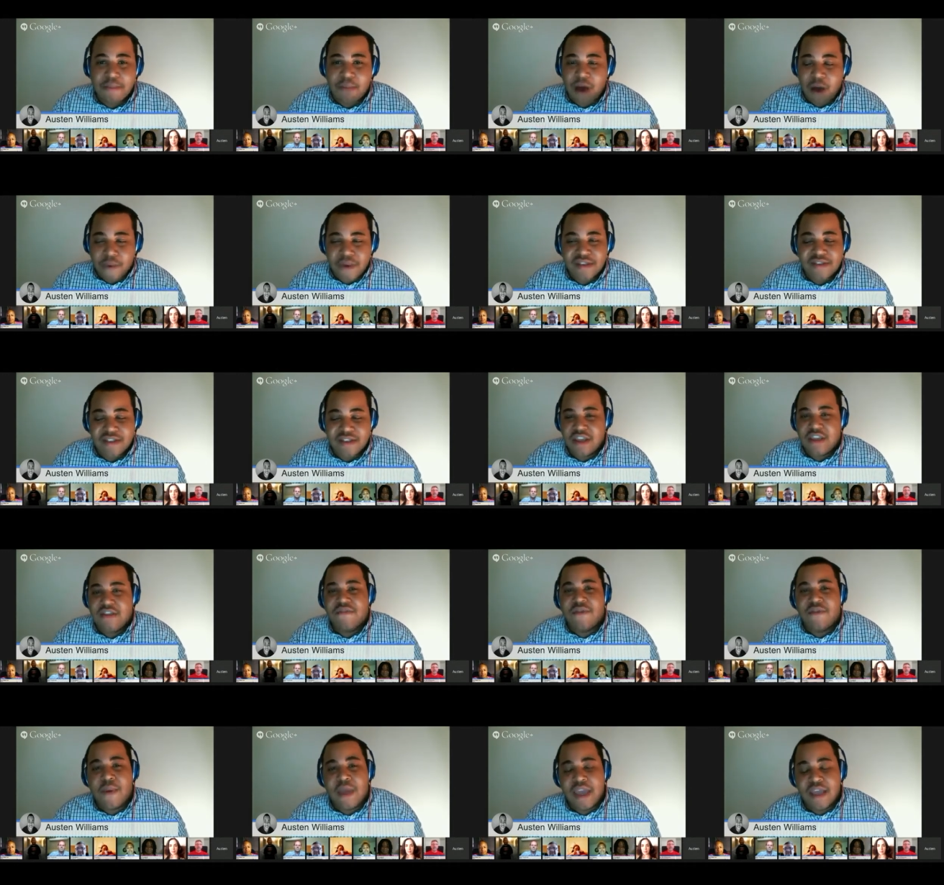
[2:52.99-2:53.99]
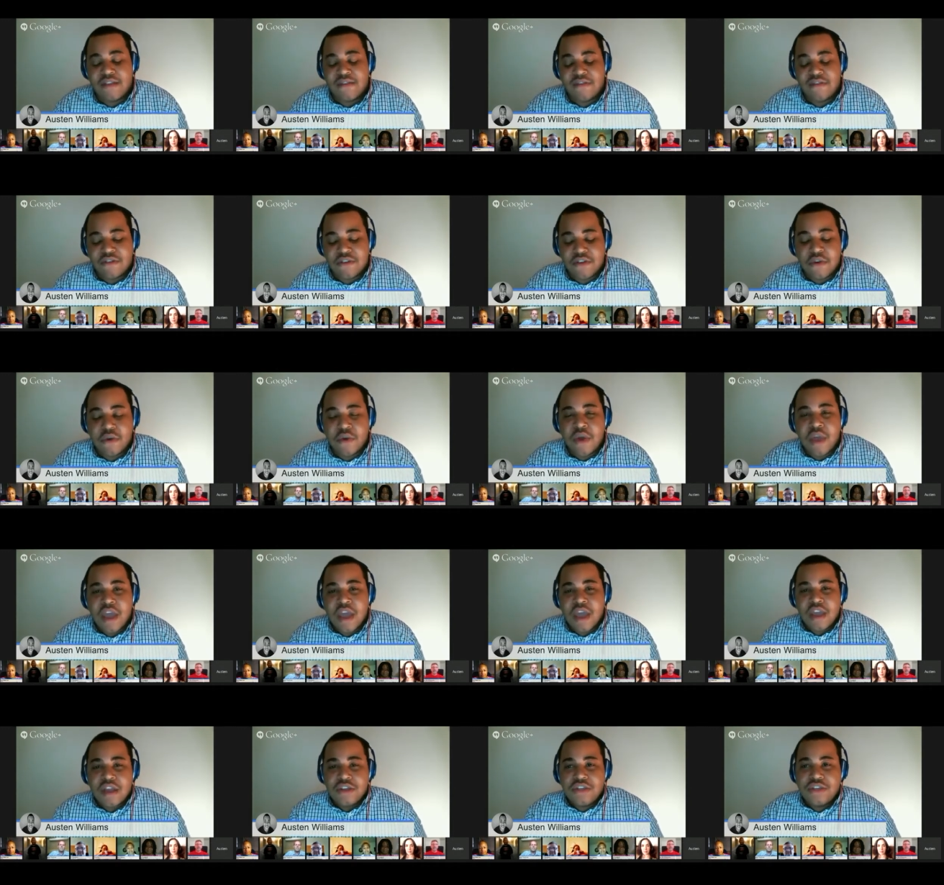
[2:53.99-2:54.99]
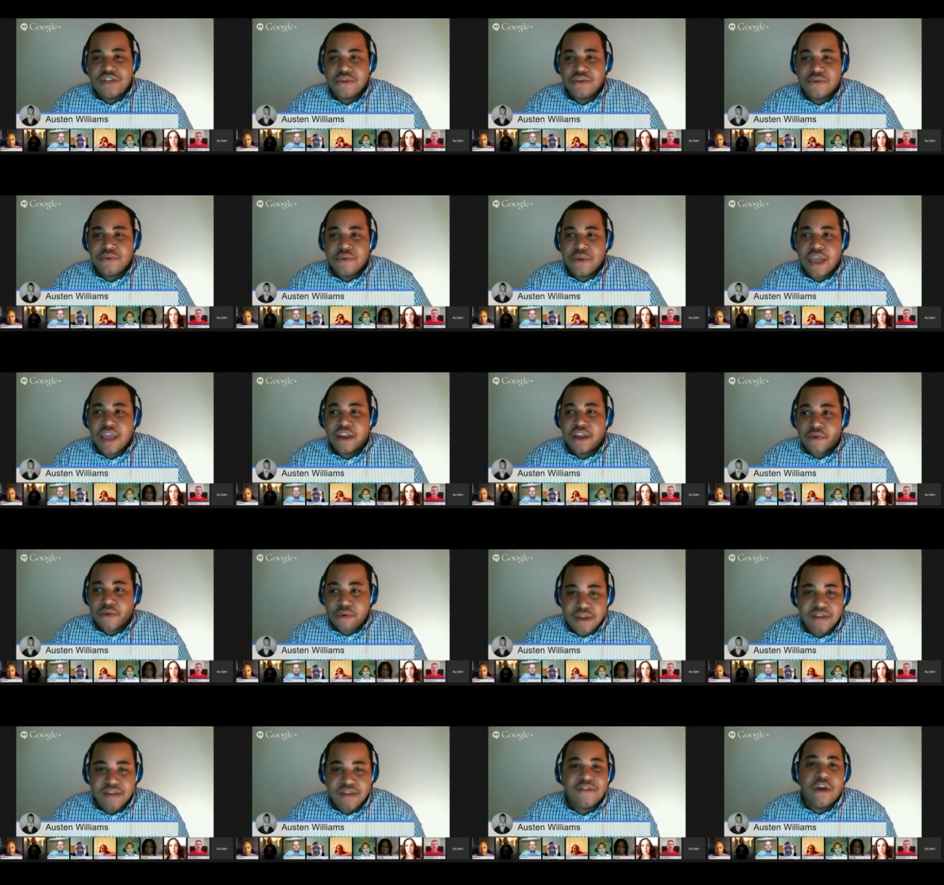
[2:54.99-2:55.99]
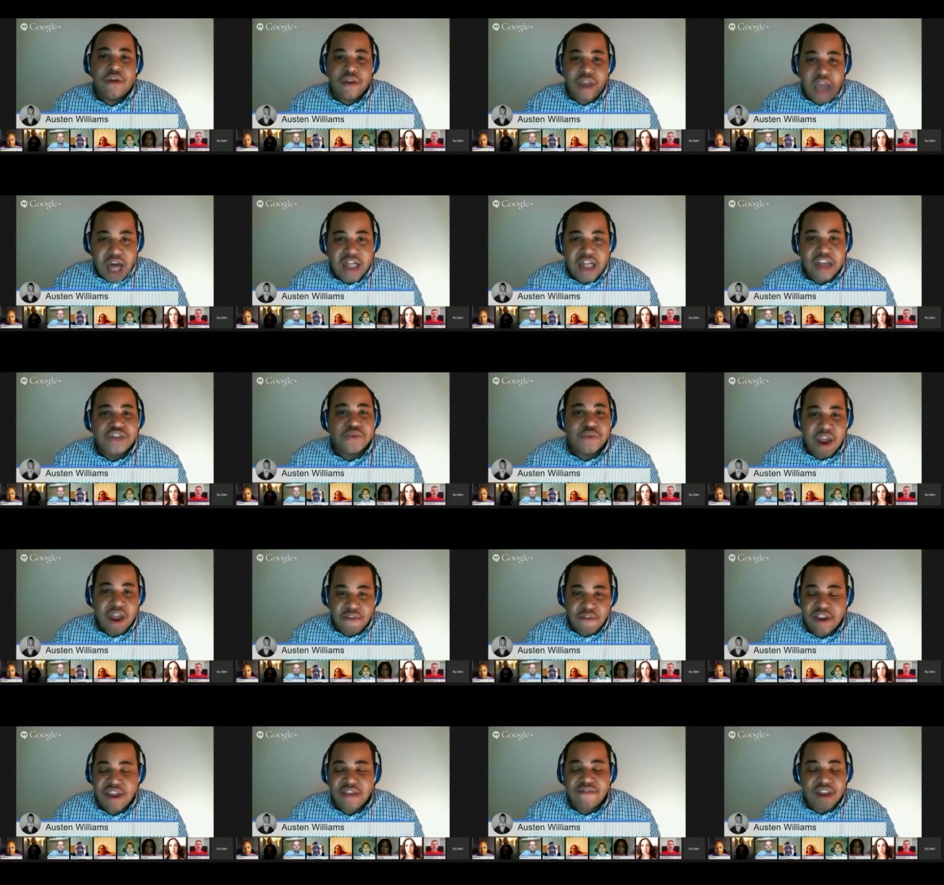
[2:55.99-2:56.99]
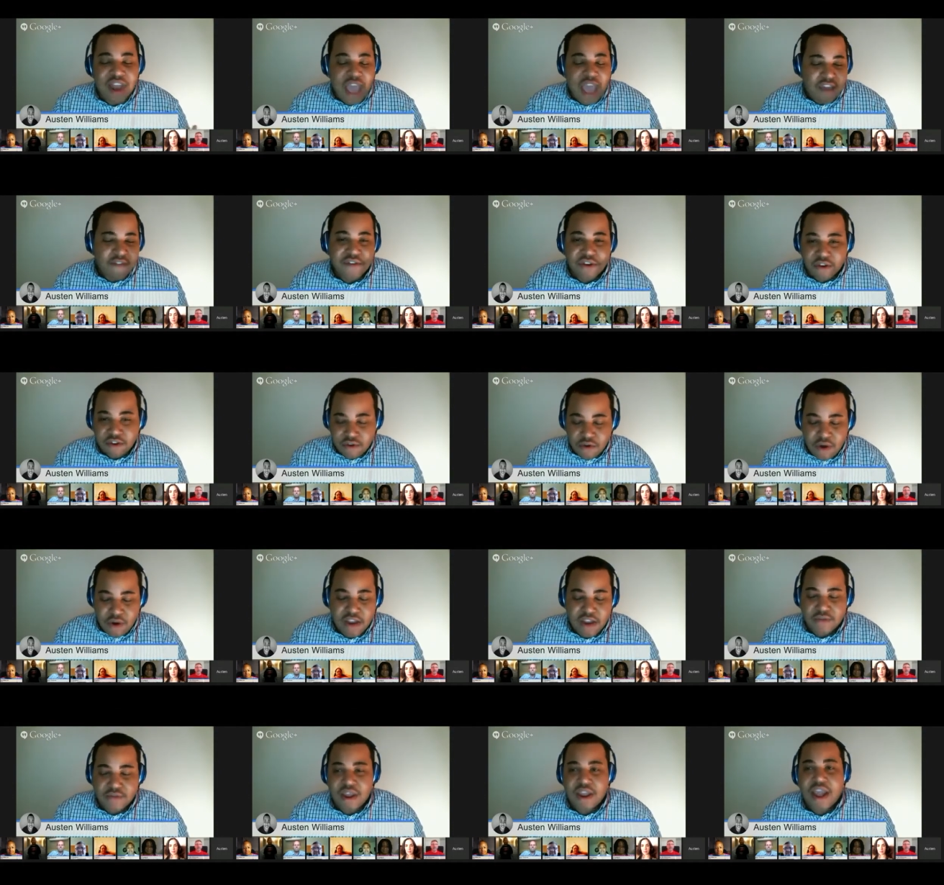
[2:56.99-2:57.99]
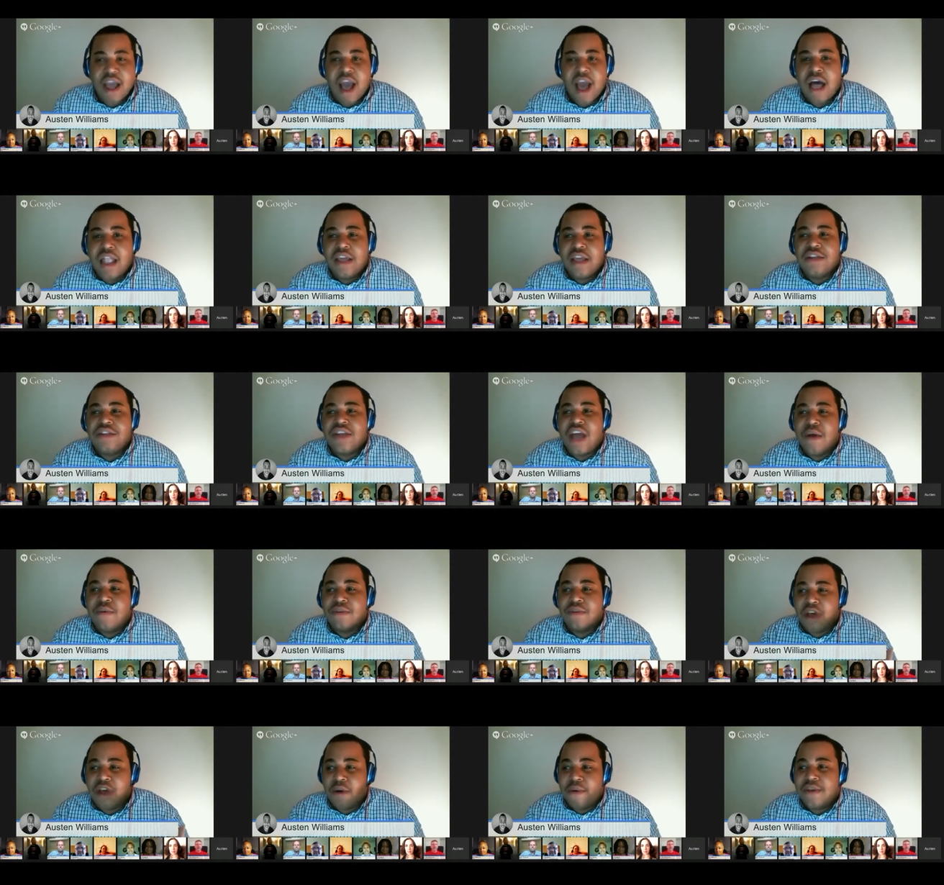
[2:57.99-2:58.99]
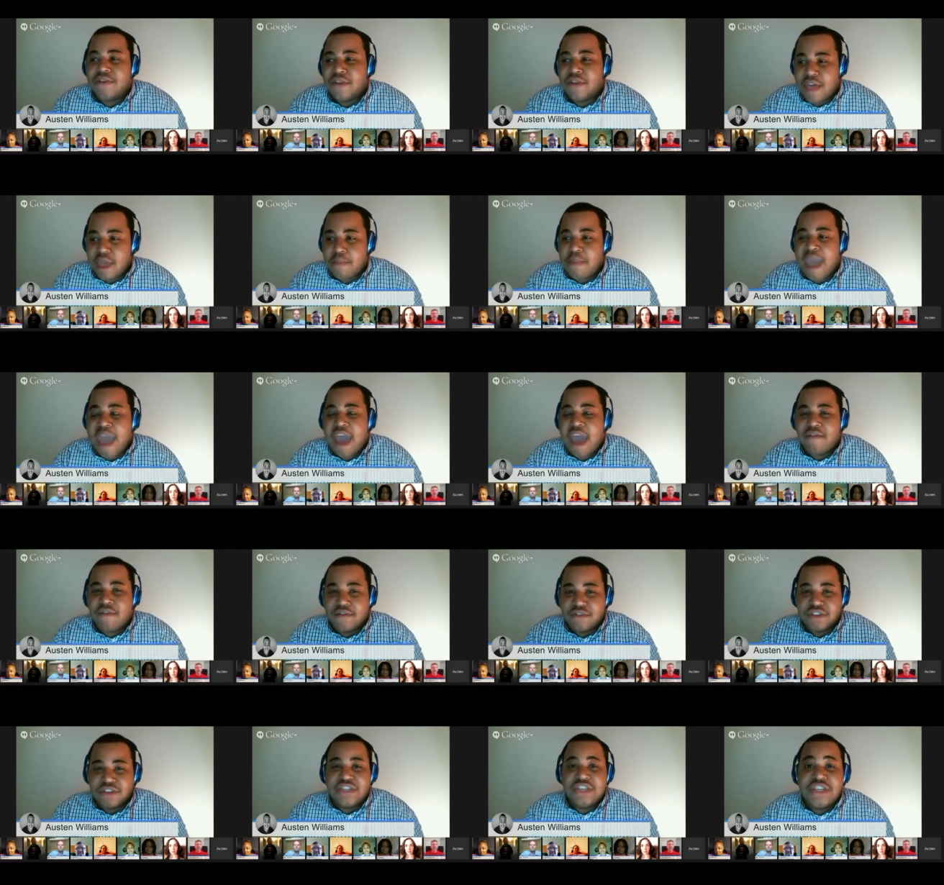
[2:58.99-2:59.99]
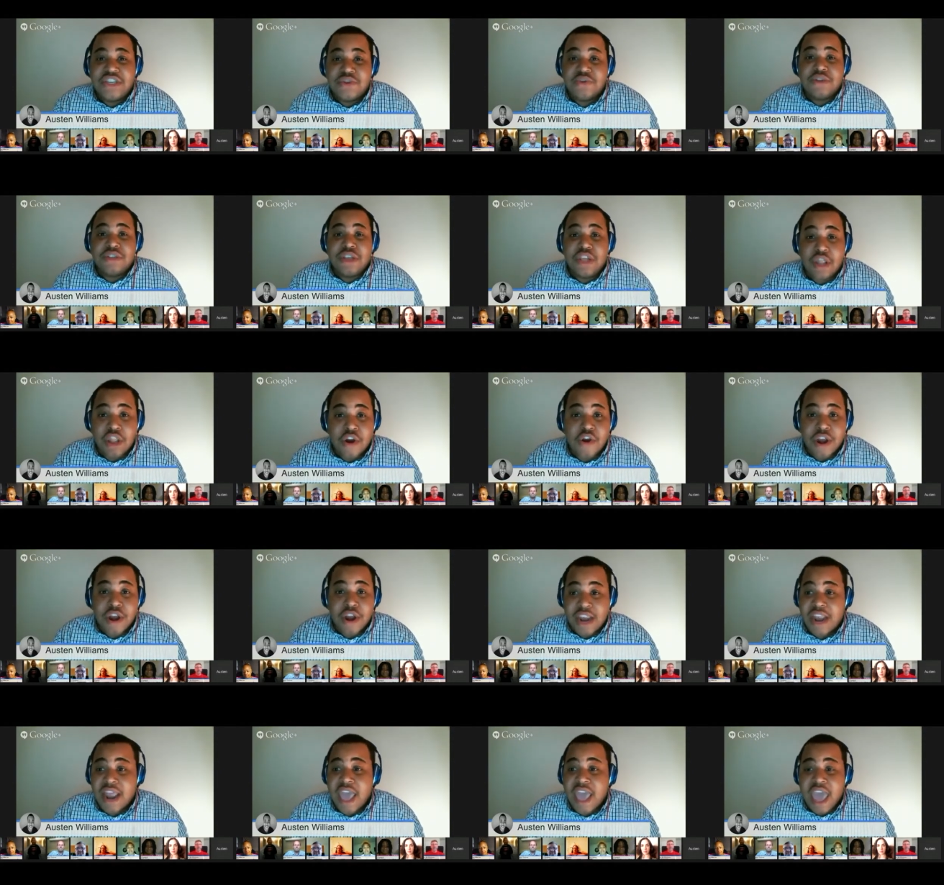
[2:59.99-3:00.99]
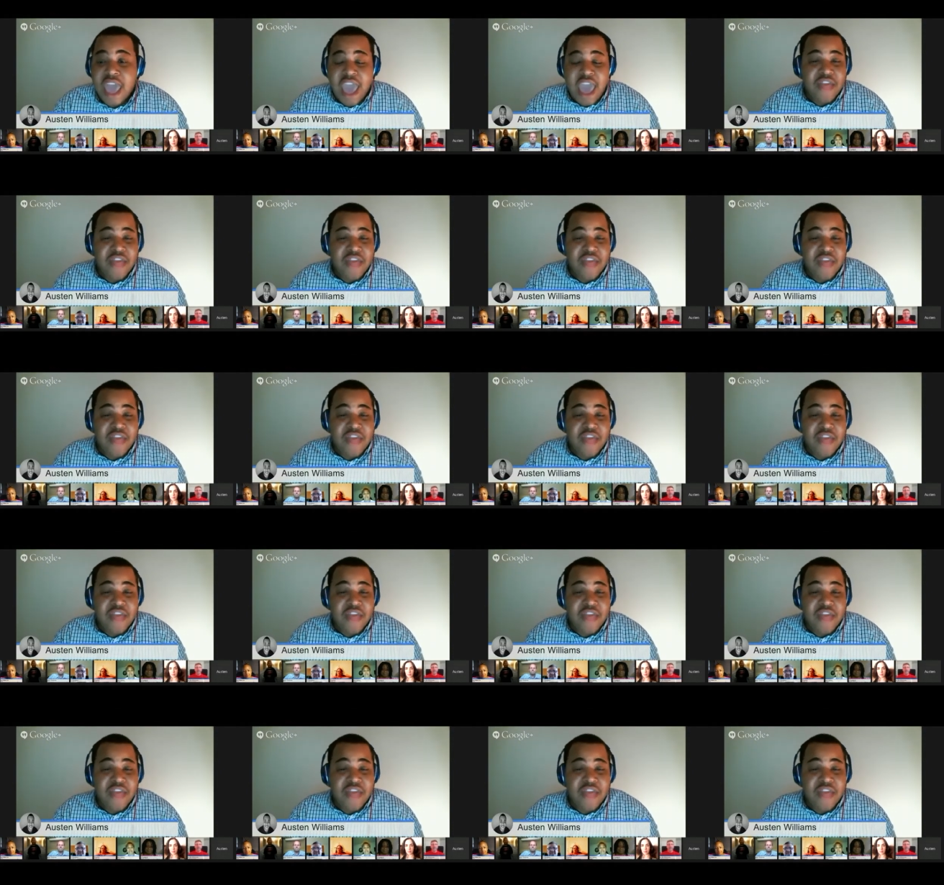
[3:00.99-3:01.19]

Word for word: I'm always looking for ways to to increase you know knowledge and whatever. Even after graduating college, I was always on that path of just continuously learning.